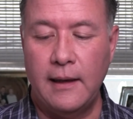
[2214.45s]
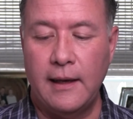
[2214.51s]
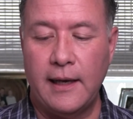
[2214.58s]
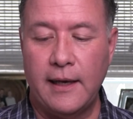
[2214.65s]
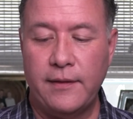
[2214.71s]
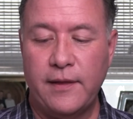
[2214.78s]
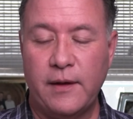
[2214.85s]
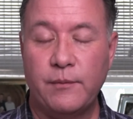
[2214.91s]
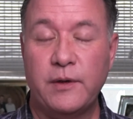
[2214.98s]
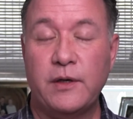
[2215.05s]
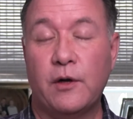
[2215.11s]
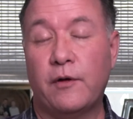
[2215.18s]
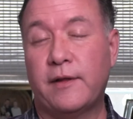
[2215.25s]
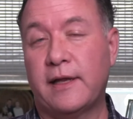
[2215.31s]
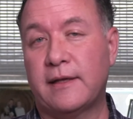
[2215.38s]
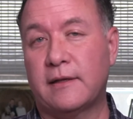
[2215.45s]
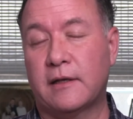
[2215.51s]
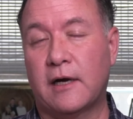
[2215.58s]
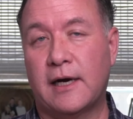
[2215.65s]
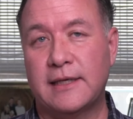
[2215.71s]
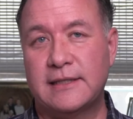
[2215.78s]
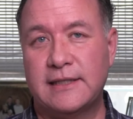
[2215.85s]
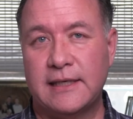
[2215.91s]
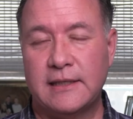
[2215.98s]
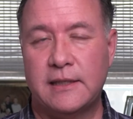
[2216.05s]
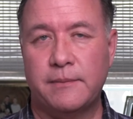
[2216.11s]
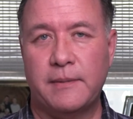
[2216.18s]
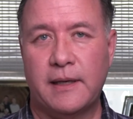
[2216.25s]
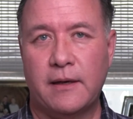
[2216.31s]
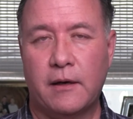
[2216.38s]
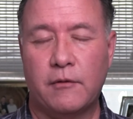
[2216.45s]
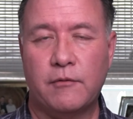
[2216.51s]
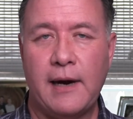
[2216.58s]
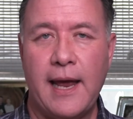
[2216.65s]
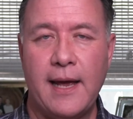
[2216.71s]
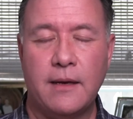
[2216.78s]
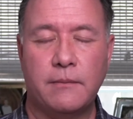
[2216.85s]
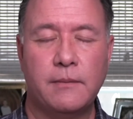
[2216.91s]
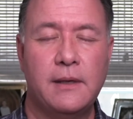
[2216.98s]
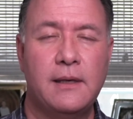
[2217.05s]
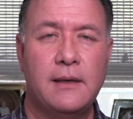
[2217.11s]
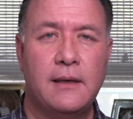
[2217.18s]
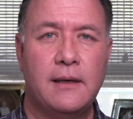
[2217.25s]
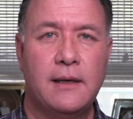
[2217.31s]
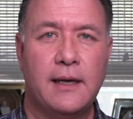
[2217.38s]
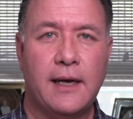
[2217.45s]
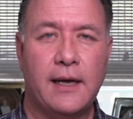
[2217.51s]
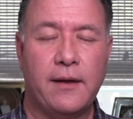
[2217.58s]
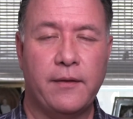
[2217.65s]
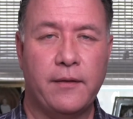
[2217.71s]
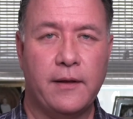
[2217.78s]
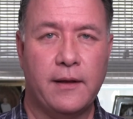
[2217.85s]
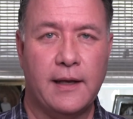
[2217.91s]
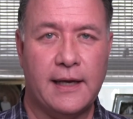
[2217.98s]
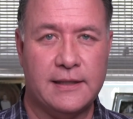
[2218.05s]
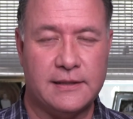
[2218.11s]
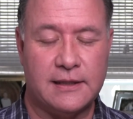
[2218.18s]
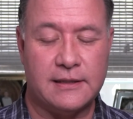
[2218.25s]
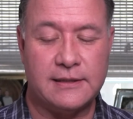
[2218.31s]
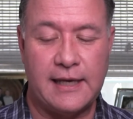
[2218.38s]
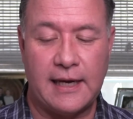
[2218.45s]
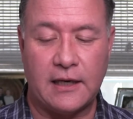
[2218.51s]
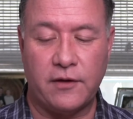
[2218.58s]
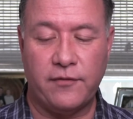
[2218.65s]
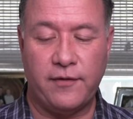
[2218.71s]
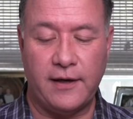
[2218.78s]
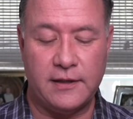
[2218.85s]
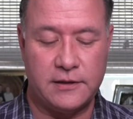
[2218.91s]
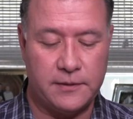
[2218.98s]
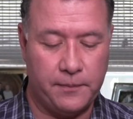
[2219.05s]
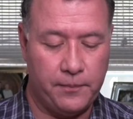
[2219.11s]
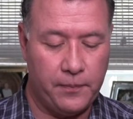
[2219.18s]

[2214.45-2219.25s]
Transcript: And then we know that God sent him a, a ram and as the sacrifice.